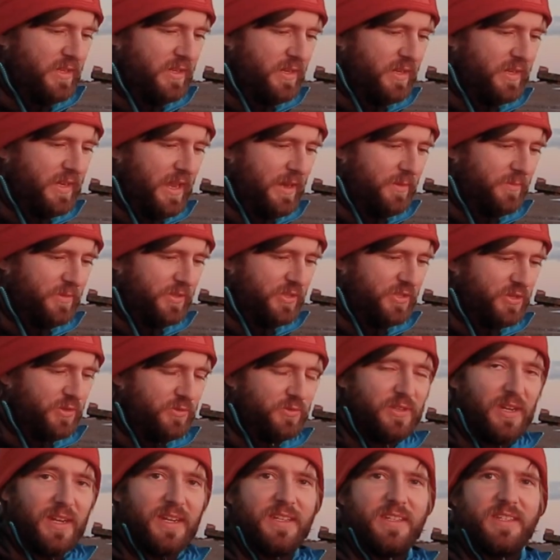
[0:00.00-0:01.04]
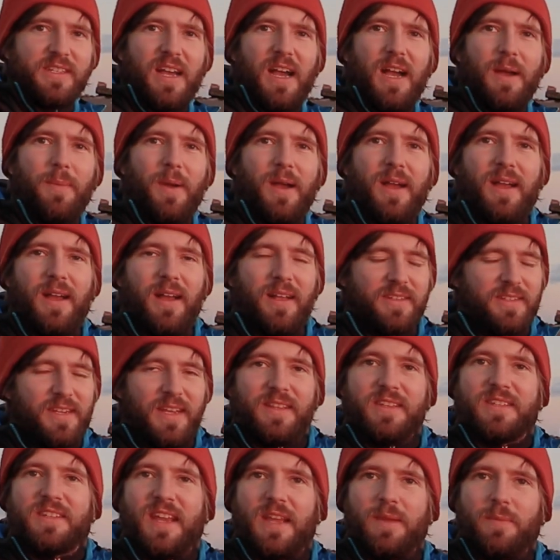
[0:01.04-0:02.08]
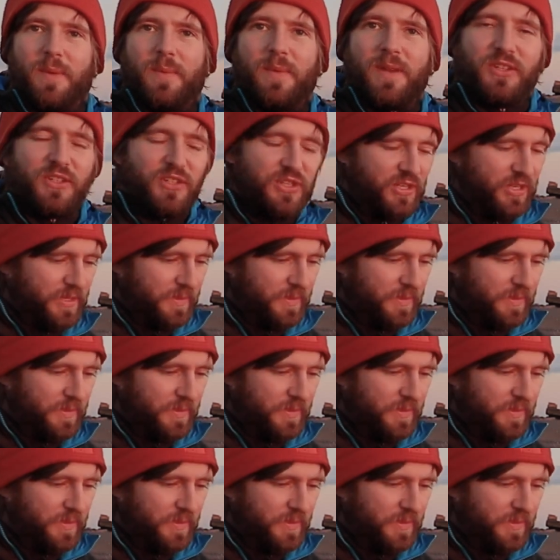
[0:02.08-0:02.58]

Again, with a 2-second timer, I'll take the same image.